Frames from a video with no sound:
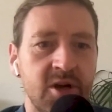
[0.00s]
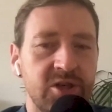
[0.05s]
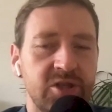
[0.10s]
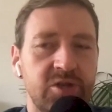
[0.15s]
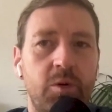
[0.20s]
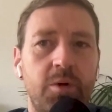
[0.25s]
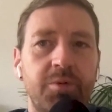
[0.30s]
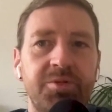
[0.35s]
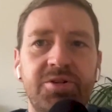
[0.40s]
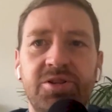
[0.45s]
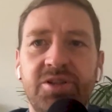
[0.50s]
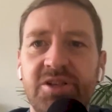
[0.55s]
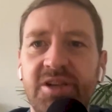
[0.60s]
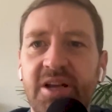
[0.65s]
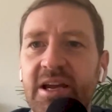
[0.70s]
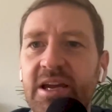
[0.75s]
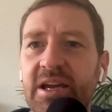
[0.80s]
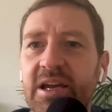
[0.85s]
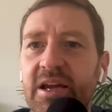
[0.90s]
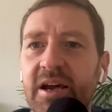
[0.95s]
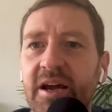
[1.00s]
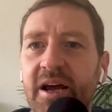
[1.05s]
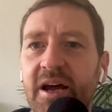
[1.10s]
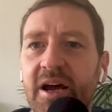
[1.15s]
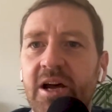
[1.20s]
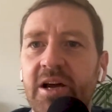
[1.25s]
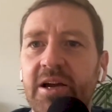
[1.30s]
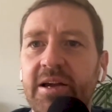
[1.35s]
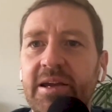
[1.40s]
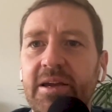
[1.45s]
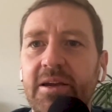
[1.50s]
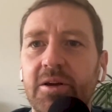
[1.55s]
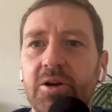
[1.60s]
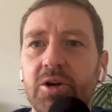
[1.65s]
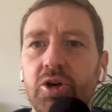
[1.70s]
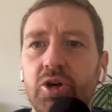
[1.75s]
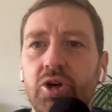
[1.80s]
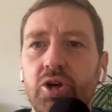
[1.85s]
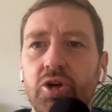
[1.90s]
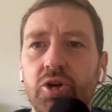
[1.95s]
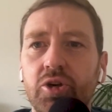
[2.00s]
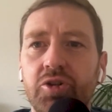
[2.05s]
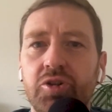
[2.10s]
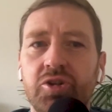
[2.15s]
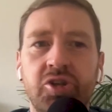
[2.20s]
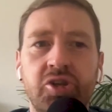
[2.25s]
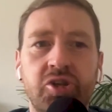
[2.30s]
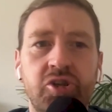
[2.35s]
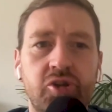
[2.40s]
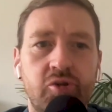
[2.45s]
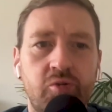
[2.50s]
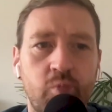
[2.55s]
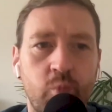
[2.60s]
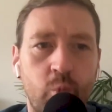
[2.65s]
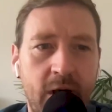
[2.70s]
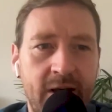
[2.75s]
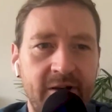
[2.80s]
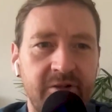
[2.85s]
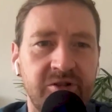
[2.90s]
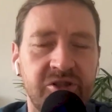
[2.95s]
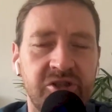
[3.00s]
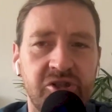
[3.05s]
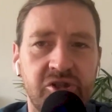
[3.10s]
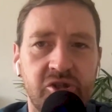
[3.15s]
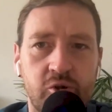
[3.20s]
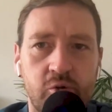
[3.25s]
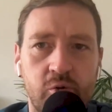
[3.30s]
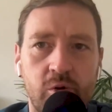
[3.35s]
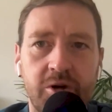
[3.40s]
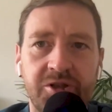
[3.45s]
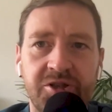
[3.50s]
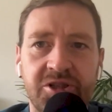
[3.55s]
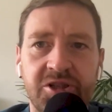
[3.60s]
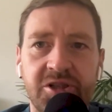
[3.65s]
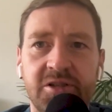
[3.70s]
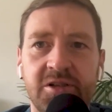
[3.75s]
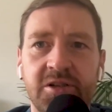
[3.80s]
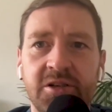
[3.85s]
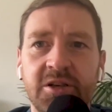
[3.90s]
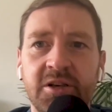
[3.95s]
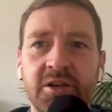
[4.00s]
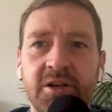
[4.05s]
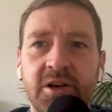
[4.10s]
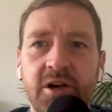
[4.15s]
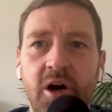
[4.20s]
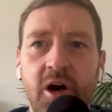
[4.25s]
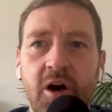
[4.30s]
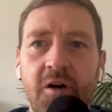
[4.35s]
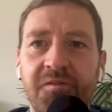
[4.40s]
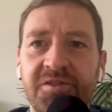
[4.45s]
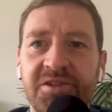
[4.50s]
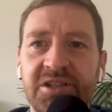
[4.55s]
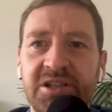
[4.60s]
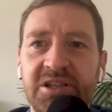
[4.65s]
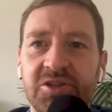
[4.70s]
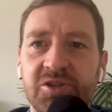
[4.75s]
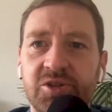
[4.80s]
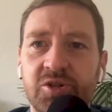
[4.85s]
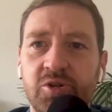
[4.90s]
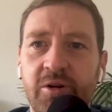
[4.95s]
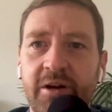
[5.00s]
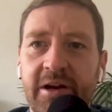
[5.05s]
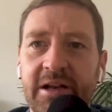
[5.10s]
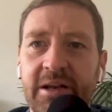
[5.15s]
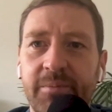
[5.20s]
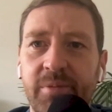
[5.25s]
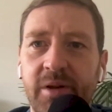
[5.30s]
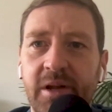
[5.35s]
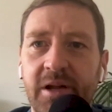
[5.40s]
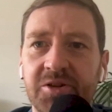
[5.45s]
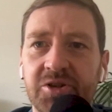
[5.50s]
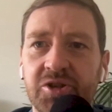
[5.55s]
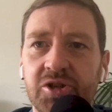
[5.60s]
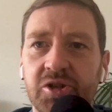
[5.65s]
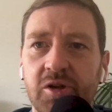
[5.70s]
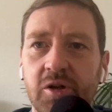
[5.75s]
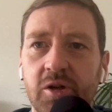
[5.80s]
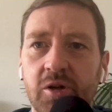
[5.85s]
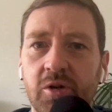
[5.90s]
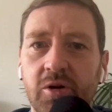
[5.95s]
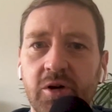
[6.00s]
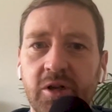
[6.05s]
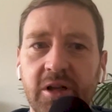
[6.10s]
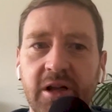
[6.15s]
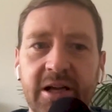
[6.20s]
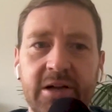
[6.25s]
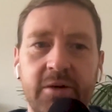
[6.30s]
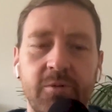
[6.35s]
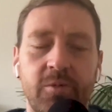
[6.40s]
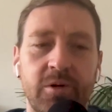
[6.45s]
So, what would you say a good, well structured off season training plan should look like?